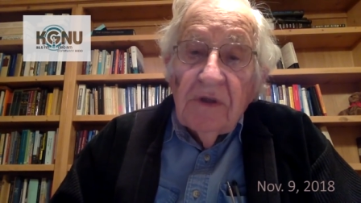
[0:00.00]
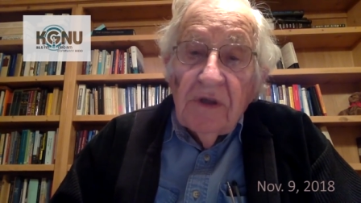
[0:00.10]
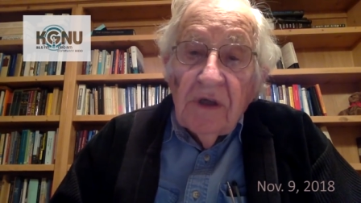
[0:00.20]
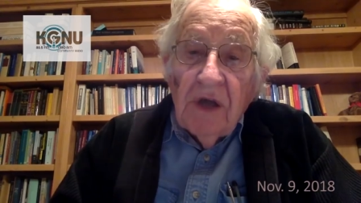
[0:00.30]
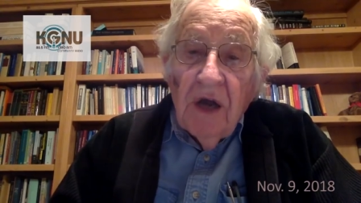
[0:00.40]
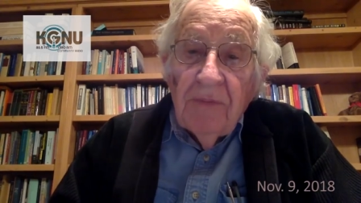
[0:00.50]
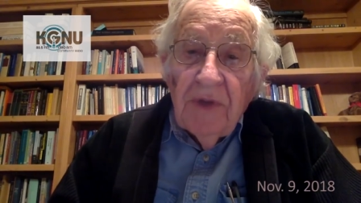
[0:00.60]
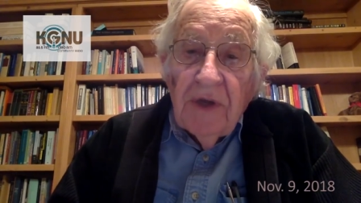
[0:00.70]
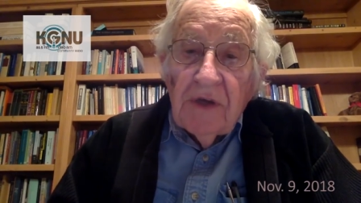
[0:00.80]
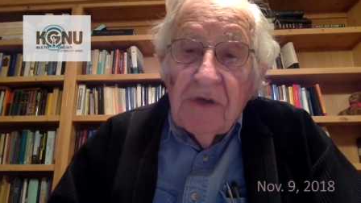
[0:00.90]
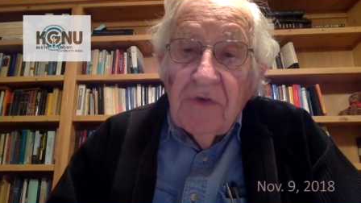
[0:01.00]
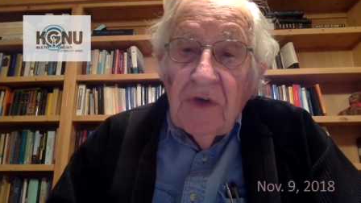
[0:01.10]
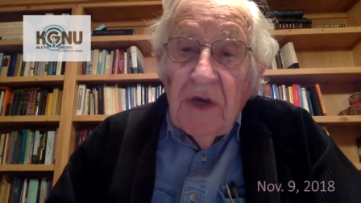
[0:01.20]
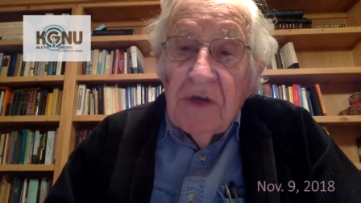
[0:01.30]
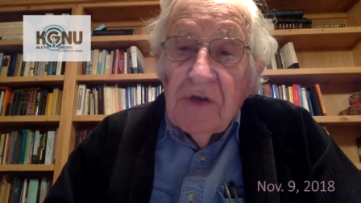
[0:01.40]
complex
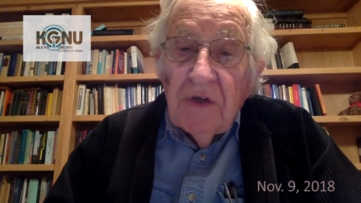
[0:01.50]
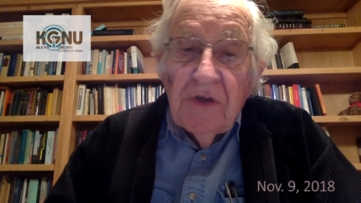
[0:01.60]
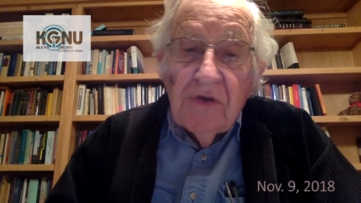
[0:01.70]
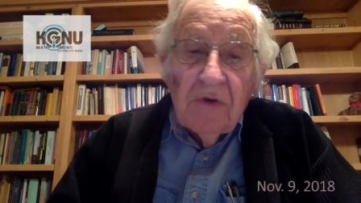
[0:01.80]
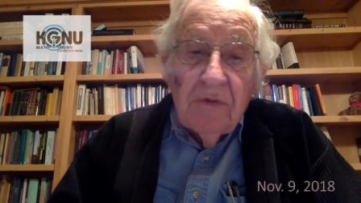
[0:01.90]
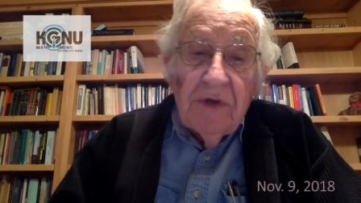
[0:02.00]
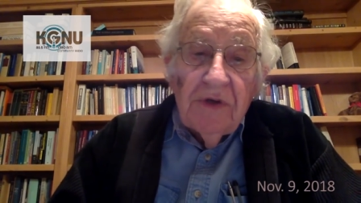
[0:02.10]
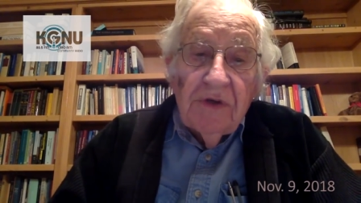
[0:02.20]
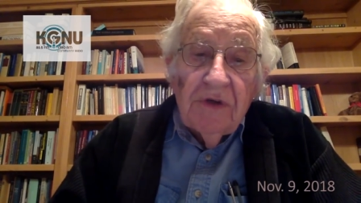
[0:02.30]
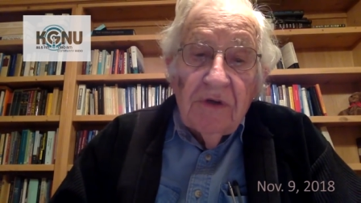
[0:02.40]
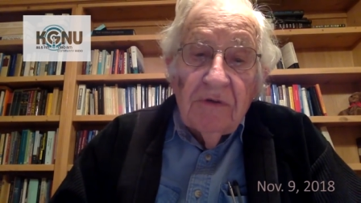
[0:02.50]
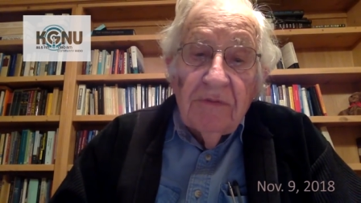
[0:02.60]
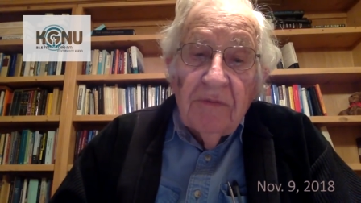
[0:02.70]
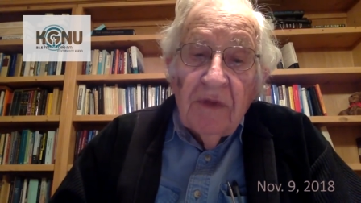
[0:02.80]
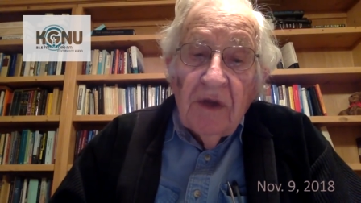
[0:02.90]
financial instruments to
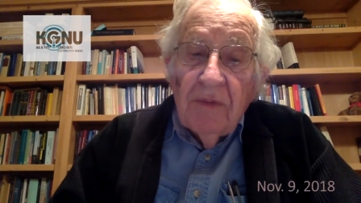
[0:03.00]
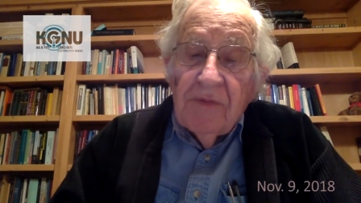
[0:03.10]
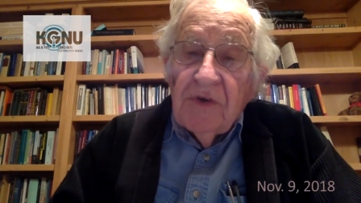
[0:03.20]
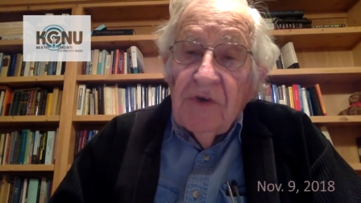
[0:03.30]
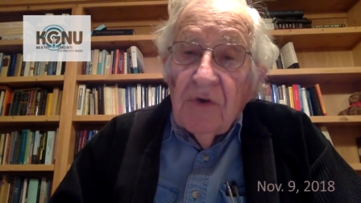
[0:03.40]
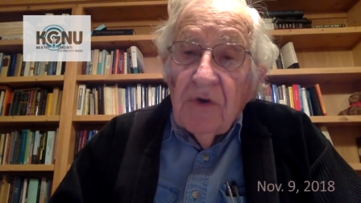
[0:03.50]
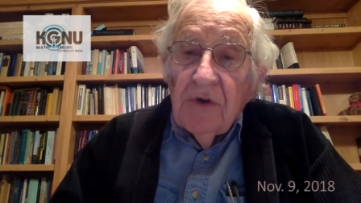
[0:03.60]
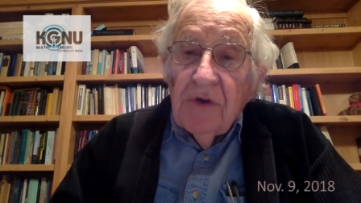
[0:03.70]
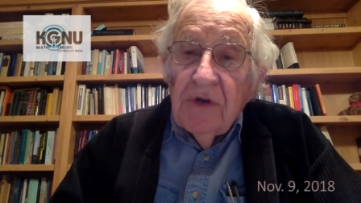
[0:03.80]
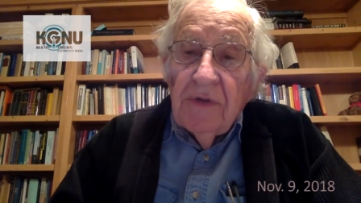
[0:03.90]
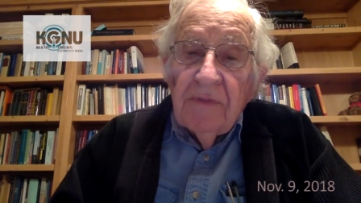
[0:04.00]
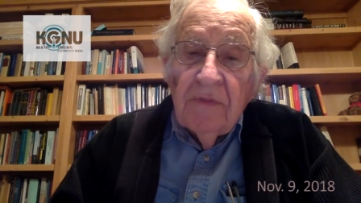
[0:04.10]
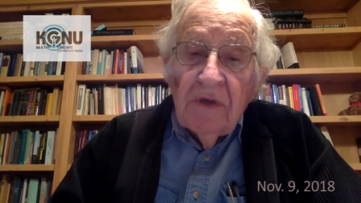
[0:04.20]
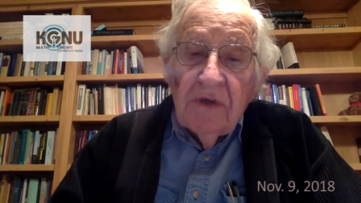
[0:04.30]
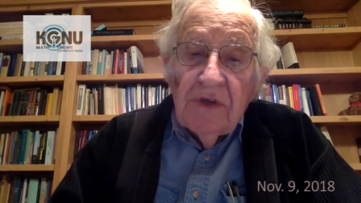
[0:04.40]
obscure the
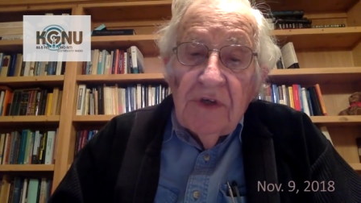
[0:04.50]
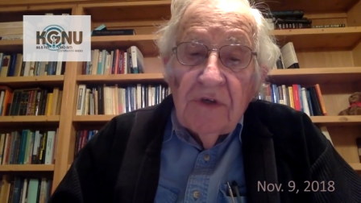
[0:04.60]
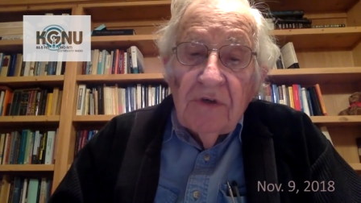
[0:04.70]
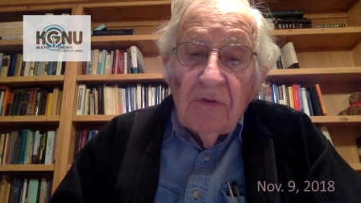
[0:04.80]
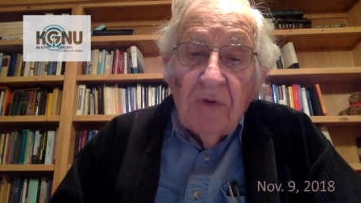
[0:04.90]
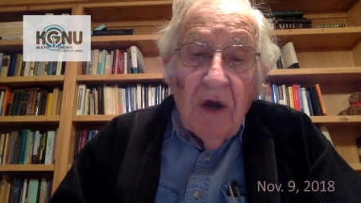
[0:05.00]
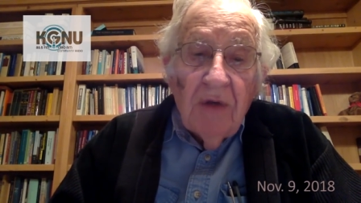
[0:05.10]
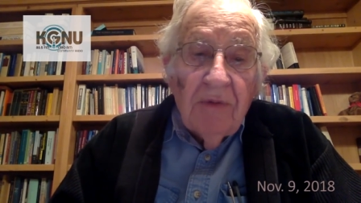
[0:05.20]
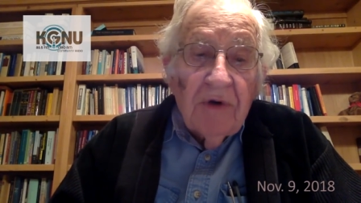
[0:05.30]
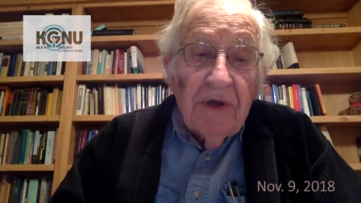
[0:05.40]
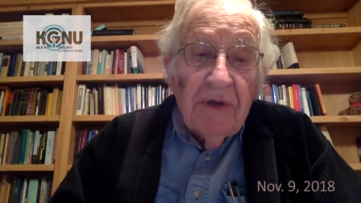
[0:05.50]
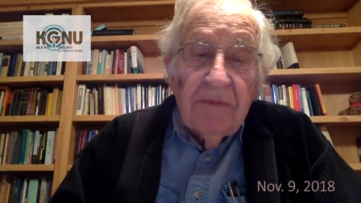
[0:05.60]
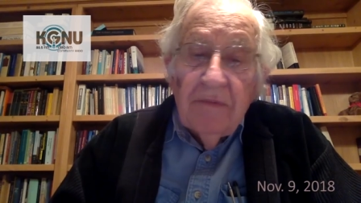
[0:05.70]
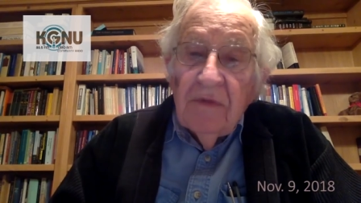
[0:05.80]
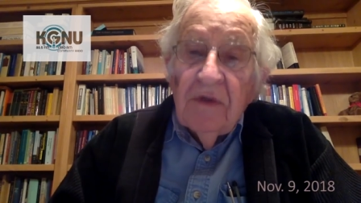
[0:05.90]
sheer robbery,
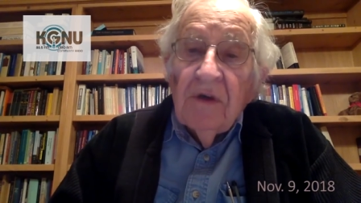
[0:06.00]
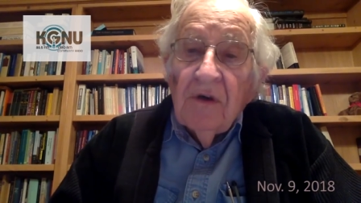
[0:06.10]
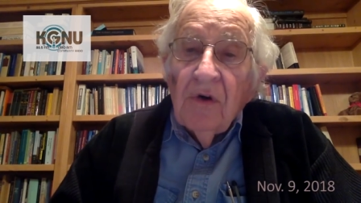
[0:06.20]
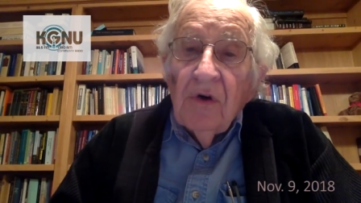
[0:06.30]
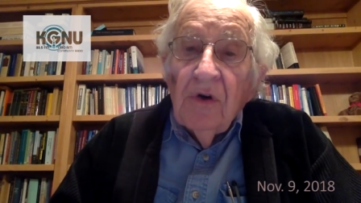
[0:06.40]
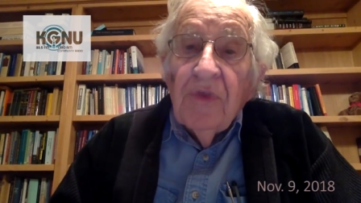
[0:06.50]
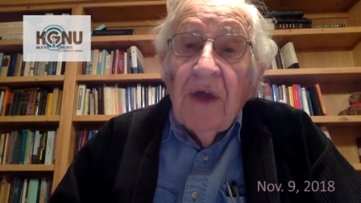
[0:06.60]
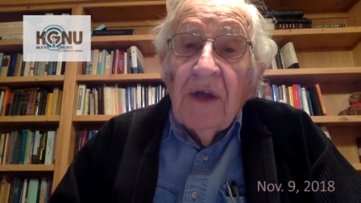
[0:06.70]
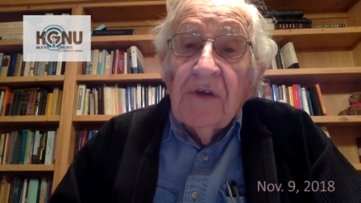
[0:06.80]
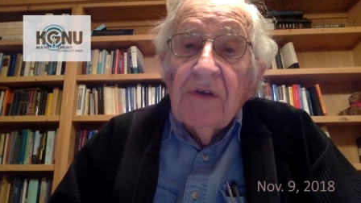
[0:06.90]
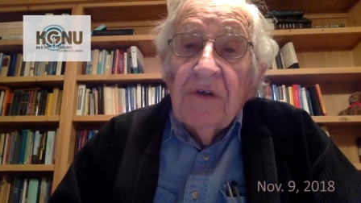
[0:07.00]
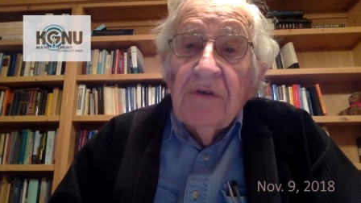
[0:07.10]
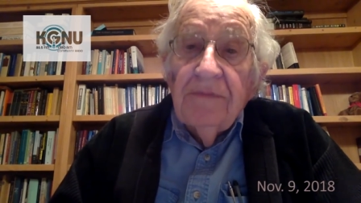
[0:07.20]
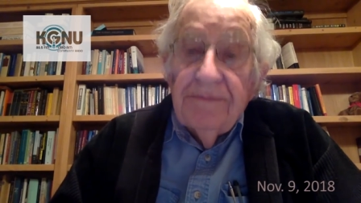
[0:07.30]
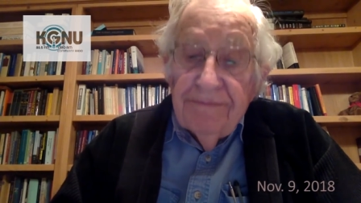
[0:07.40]
all thanks to
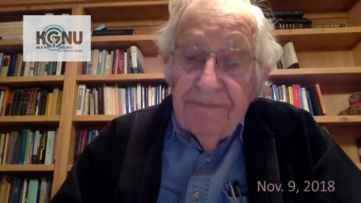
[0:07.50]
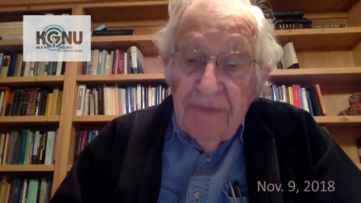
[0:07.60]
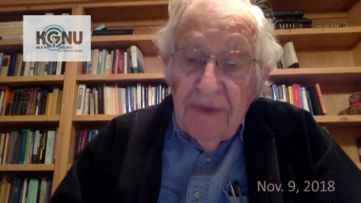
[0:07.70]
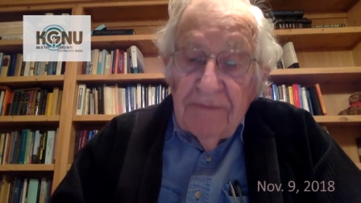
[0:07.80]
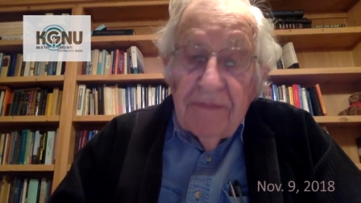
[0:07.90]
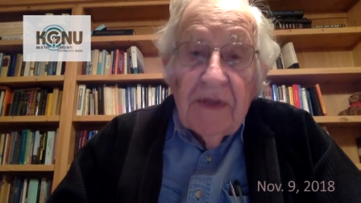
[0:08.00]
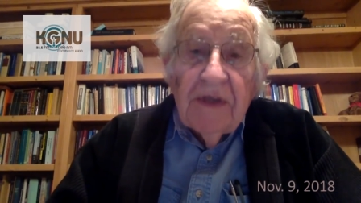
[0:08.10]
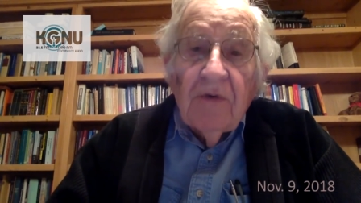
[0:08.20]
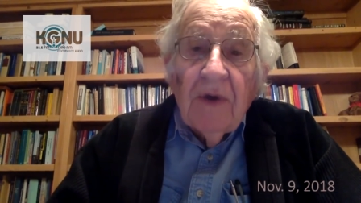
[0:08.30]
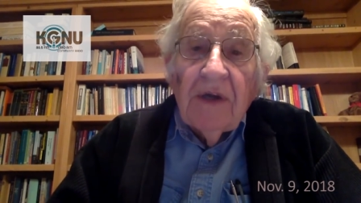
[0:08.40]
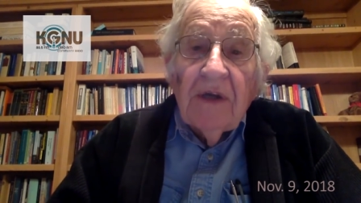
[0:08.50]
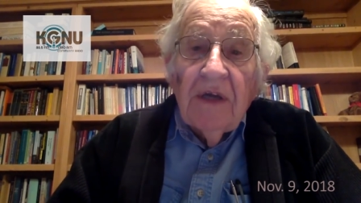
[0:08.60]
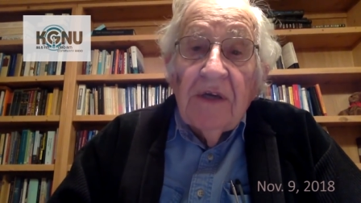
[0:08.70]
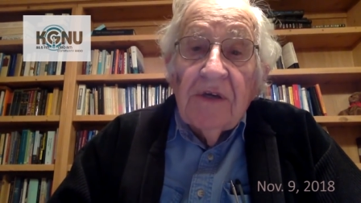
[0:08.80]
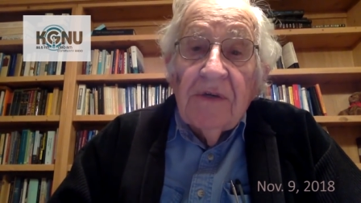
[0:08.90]

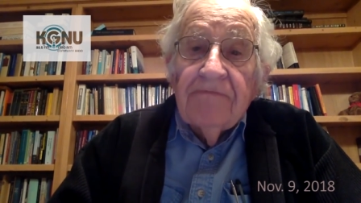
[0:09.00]
deregulation.